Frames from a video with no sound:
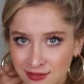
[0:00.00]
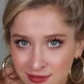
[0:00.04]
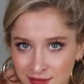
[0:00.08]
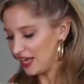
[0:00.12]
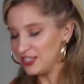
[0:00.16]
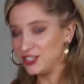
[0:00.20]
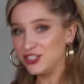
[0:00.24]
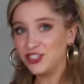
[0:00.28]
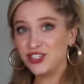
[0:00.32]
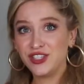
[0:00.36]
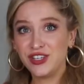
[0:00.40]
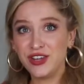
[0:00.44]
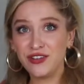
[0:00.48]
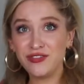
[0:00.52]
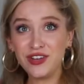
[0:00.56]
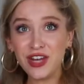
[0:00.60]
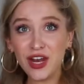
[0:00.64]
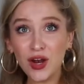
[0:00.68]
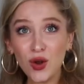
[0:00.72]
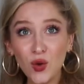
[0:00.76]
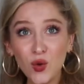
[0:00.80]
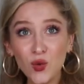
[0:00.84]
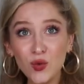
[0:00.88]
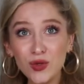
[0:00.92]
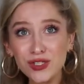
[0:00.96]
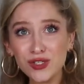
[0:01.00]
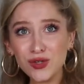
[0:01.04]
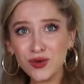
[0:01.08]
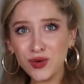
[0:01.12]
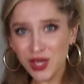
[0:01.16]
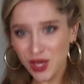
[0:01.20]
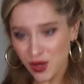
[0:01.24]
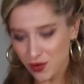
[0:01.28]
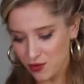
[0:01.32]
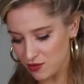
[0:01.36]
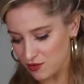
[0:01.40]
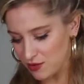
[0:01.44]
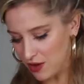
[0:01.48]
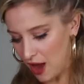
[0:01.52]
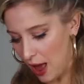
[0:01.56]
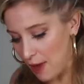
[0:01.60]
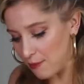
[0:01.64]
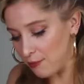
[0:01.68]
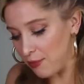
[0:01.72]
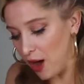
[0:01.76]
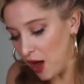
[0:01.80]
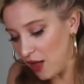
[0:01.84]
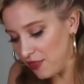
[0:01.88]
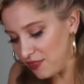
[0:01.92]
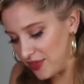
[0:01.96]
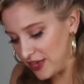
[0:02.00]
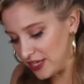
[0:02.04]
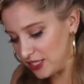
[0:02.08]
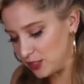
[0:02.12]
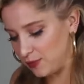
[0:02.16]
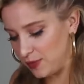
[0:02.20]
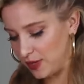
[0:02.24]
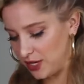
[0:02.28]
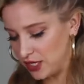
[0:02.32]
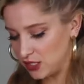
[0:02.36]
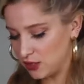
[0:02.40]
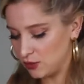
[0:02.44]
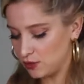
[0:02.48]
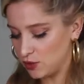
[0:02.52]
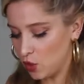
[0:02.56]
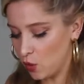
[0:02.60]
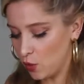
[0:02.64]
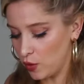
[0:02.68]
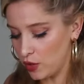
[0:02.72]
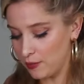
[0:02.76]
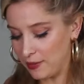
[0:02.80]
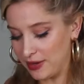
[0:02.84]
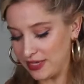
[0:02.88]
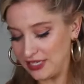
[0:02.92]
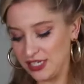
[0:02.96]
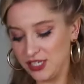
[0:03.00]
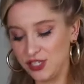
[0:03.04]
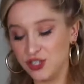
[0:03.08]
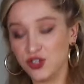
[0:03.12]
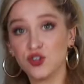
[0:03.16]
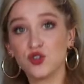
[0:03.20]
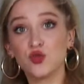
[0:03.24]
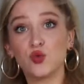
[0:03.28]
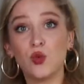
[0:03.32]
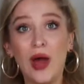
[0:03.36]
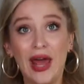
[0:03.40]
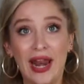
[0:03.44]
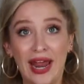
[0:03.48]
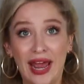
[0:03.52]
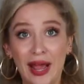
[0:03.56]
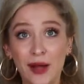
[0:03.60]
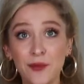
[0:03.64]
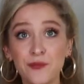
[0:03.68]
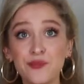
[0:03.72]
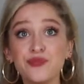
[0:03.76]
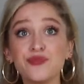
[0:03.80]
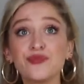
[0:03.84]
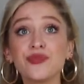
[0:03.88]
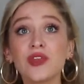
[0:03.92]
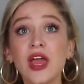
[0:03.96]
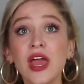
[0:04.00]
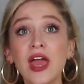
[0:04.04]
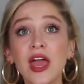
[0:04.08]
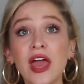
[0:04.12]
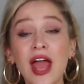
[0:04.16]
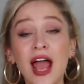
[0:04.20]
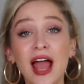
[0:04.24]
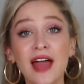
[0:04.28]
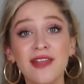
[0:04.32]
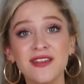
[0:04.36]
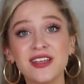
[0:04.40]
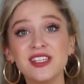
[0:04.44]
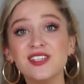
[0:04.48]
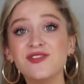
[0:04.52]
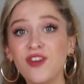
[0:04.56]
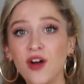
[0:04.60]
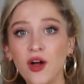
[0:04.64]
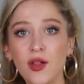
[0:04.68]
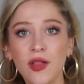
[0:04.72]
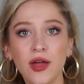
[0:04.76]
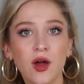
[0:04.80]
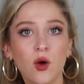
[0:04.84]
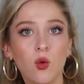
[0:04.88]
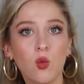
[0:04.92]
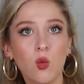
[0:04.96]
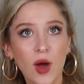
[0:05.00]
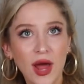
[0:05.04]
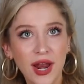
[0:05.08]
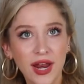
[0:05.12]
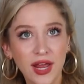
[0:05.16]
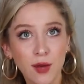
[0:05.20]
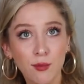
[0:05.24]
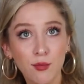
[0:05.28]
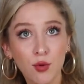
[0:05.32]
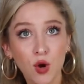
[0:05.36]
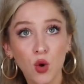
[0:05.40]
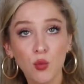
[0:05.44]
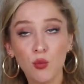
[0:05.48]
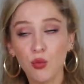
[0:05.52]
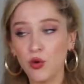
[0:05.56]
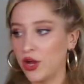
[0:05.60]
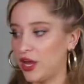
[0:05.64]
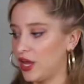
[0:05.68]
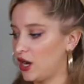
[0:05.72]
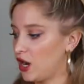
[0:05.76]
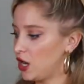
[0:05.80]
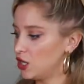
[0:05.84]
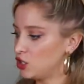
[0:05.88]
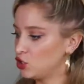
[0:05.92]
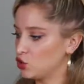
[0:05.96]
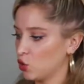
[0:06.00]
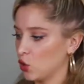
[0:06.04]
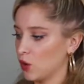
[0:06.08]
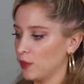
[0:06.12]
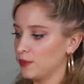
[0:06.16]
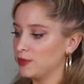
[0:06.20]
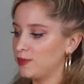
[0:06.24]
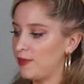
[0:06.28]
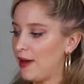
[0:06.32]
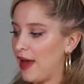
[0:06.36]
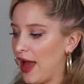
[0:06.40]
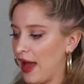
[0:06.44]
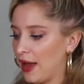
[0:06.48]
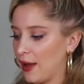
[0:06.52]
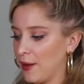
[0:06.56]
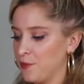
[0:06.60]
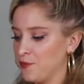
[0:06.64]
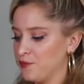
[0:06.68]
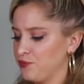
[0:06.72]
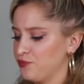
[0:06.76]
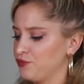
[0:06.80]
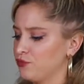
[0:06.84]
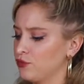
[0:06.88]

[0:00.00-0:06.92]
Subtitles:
I just sniffed it. Oh, it's so cute. I bought this because I was going to my sister's wedding and this felt like a wedding appropriate adorbs bag.